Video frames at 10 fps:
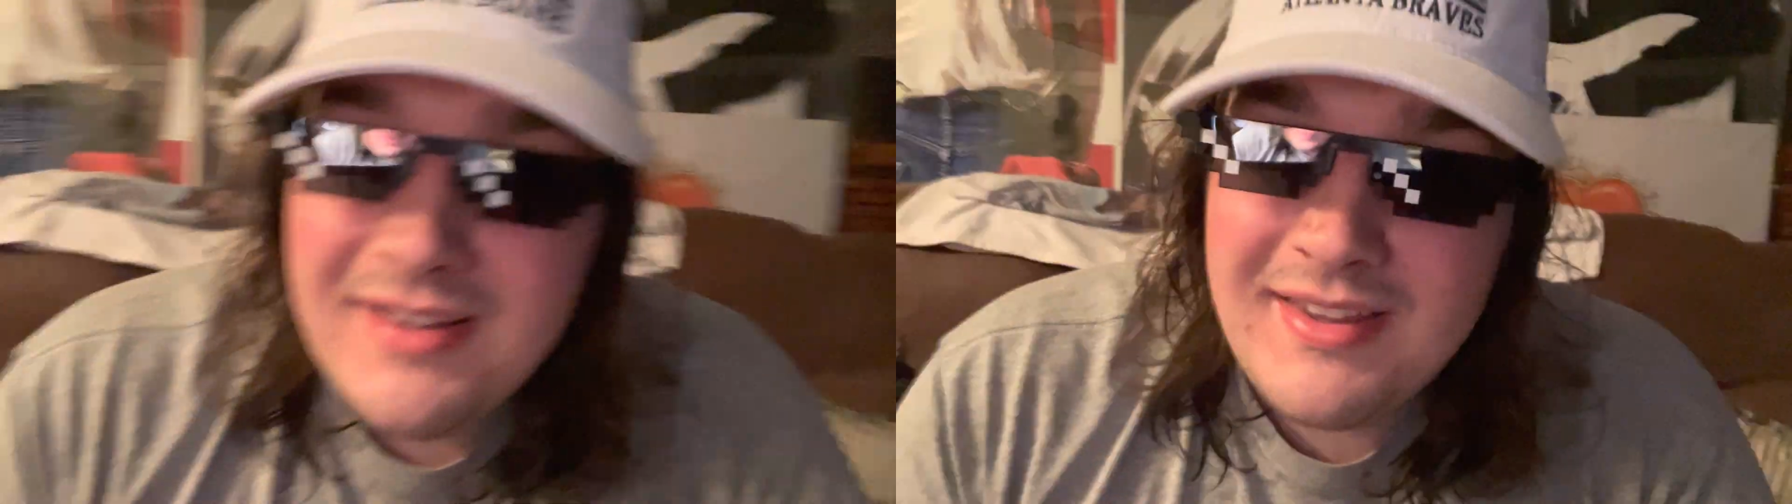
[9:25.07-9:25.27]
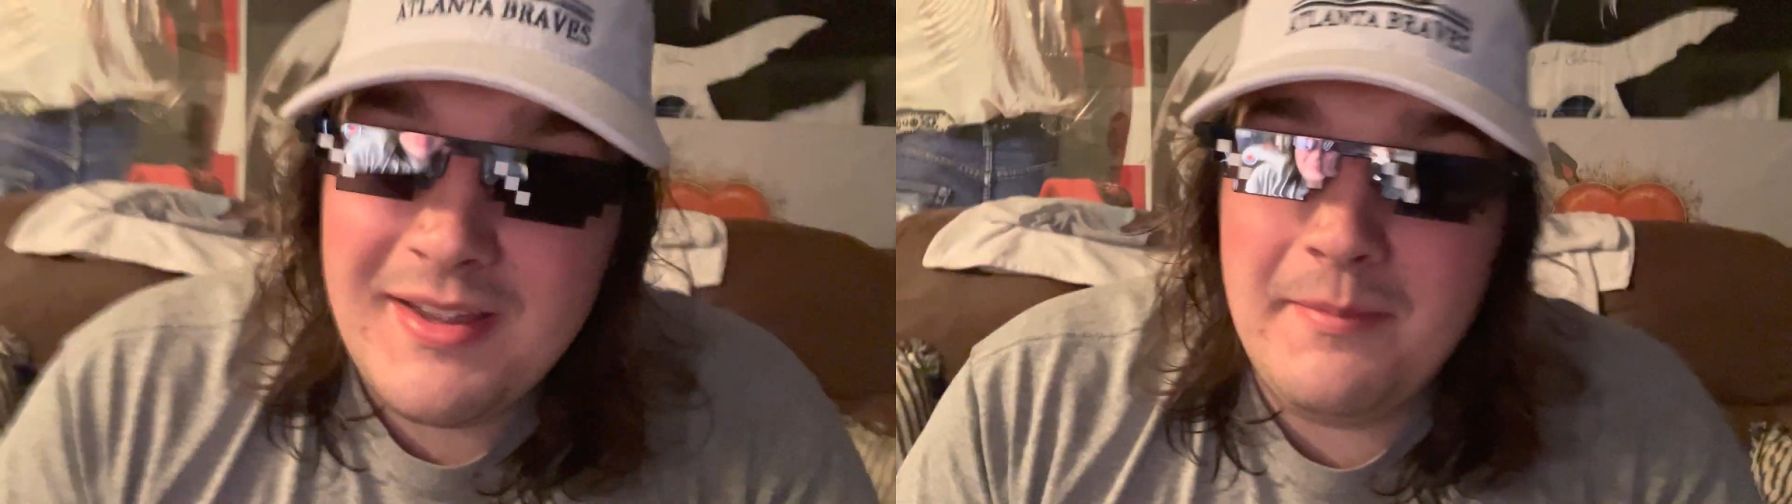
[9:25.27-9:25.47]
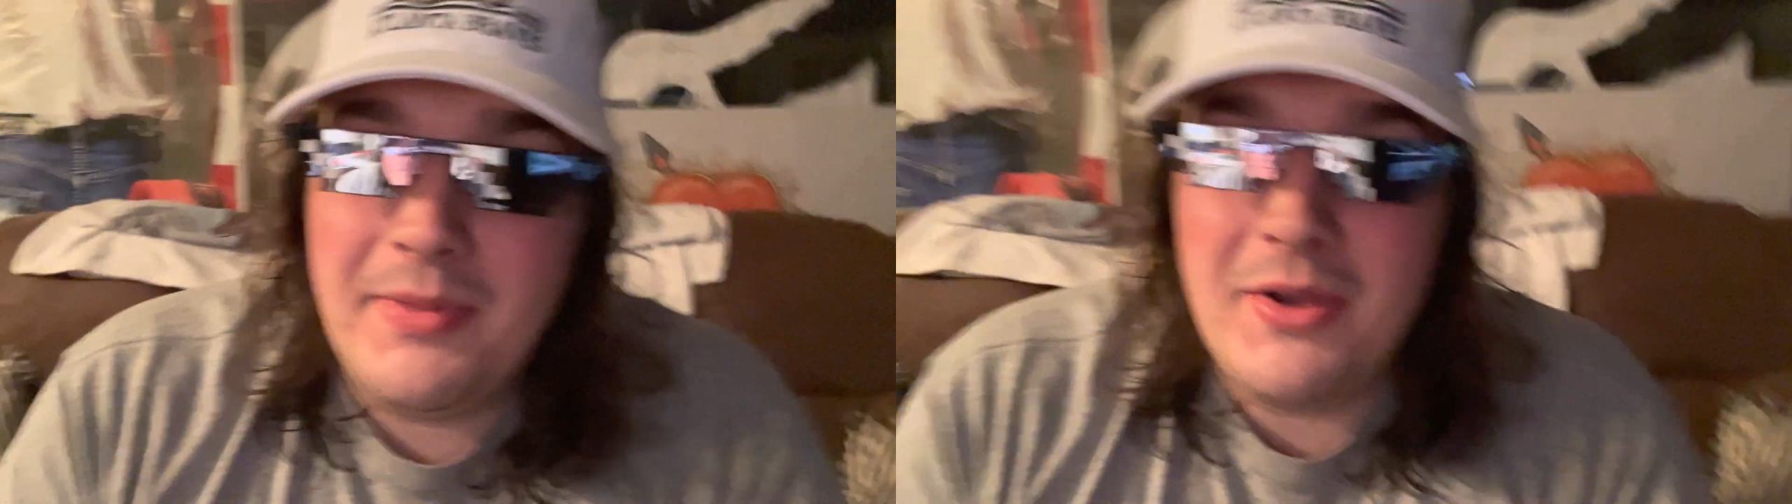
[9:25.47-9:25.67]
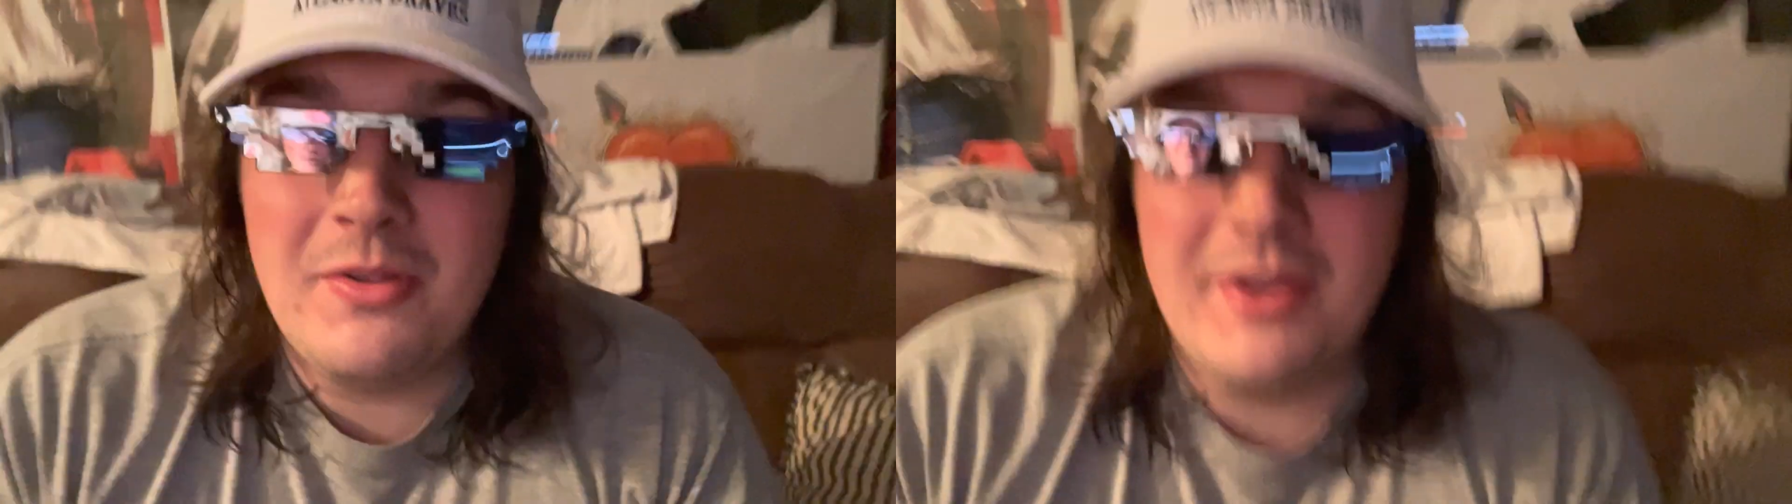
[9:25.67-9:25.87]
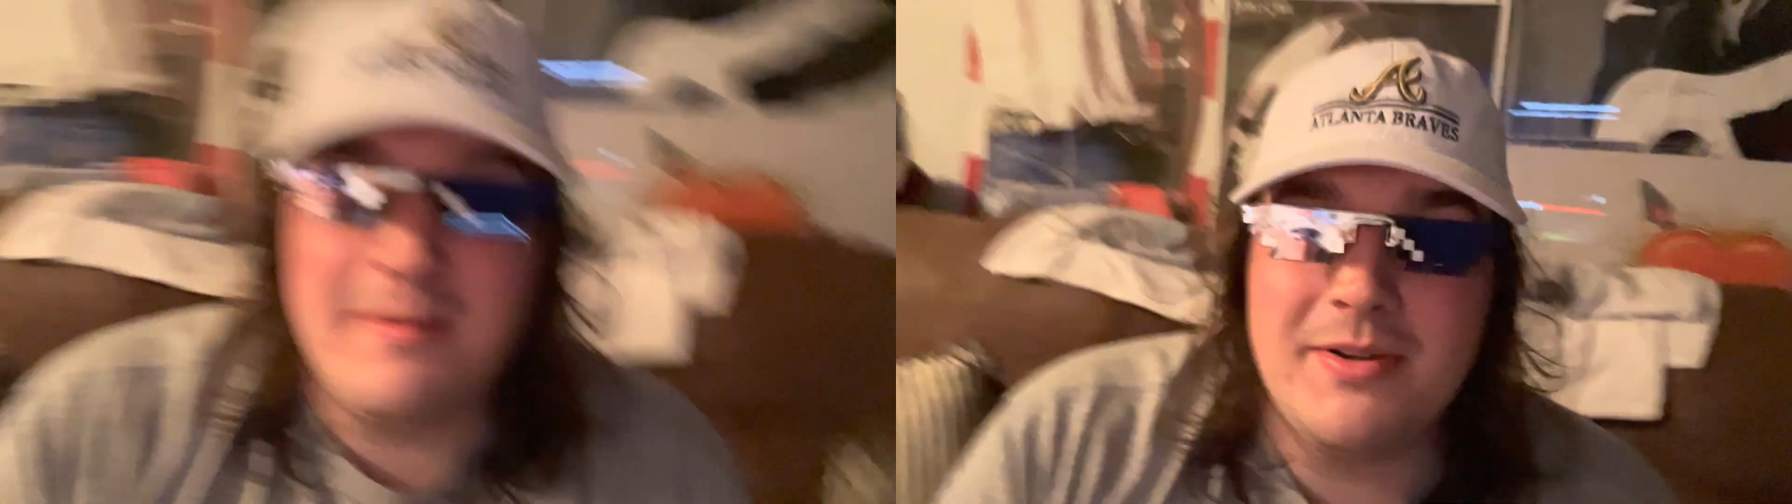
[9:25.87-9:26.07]
Yep, they were
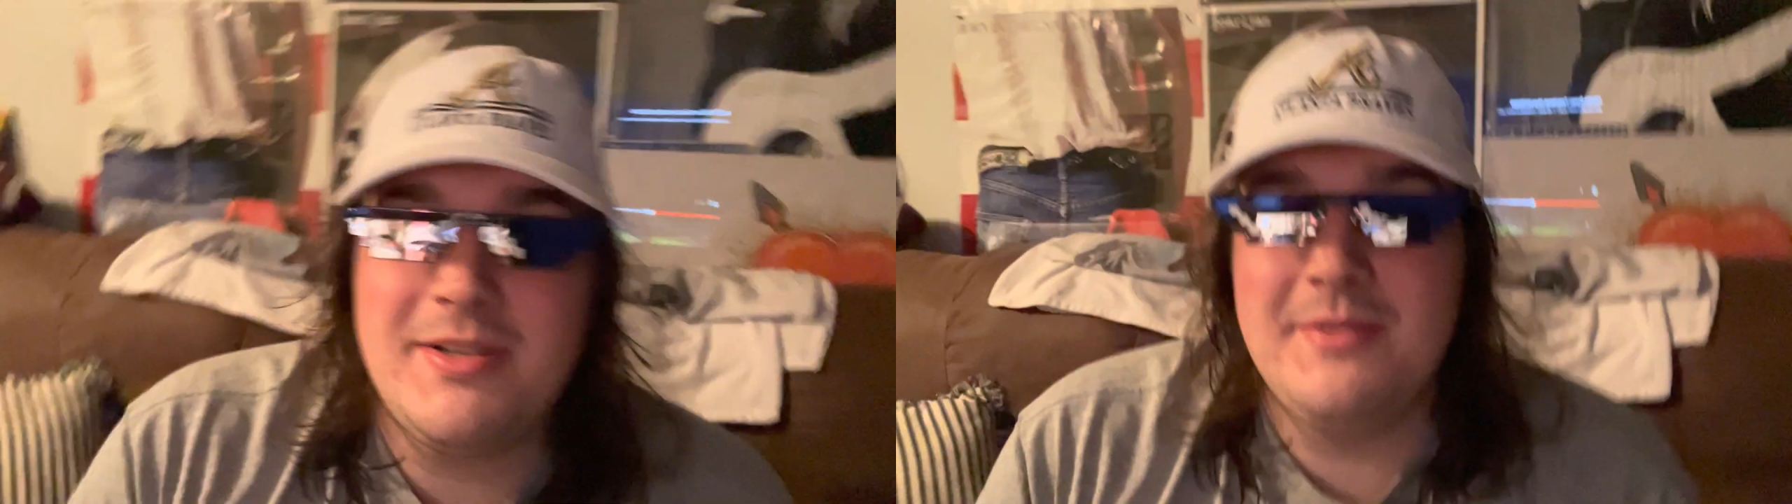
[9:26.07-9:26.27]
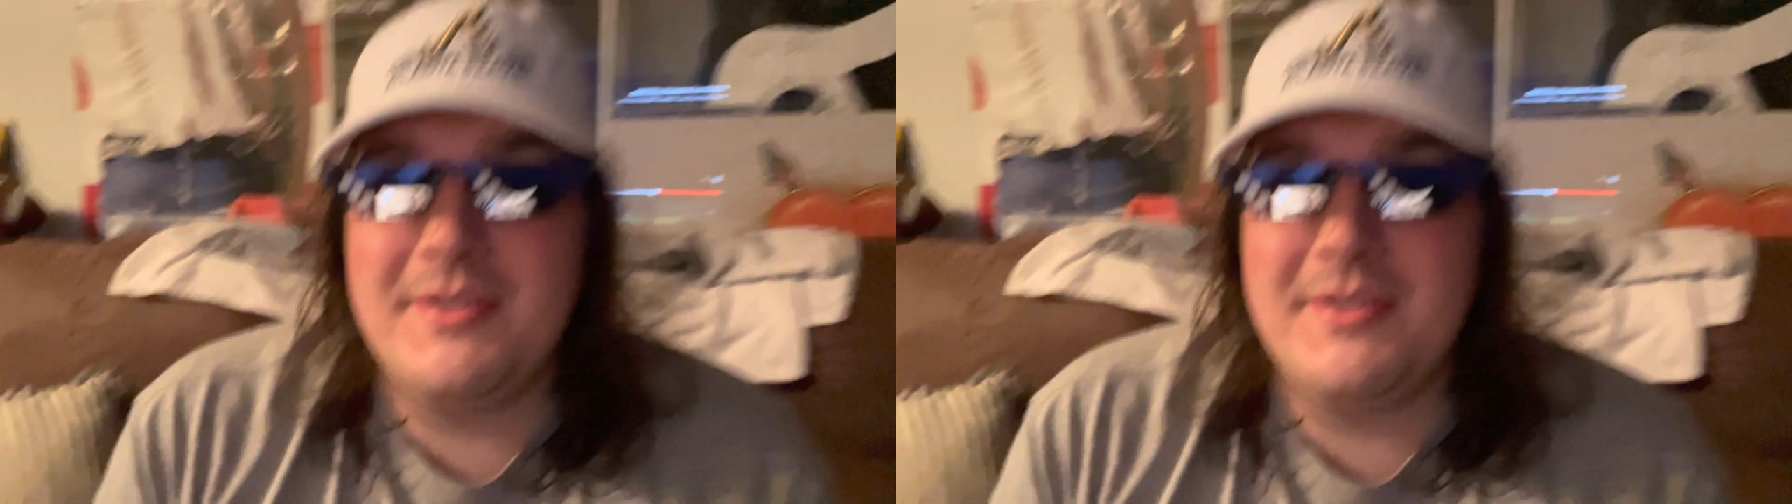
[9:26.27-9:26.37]
the number 2